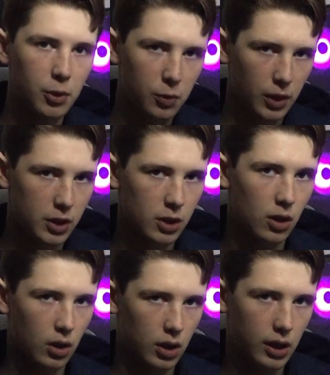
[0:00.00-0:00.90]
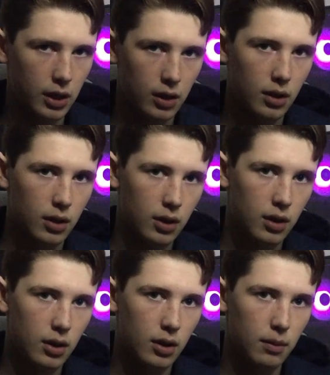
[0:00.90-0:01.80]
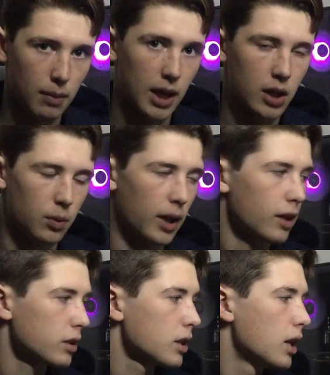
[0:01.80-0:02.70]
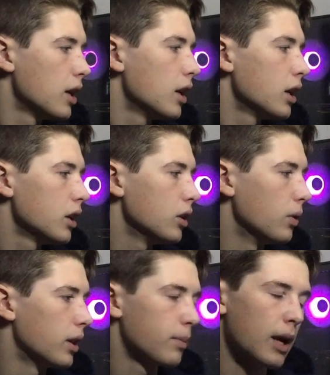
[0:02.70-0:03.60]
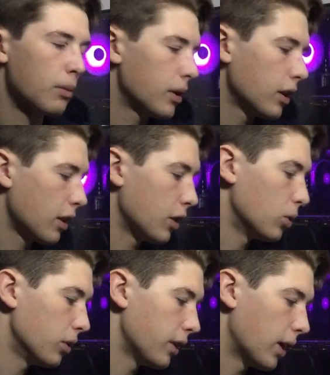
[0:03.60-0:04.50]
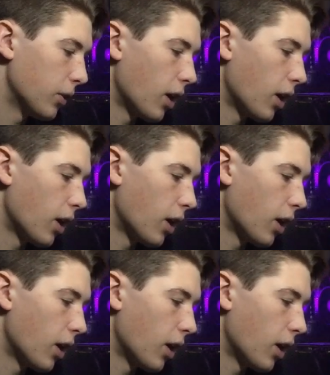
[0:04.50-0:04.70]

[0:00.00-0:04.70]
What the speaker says: switcher on macOS, you hit the power button and then hold down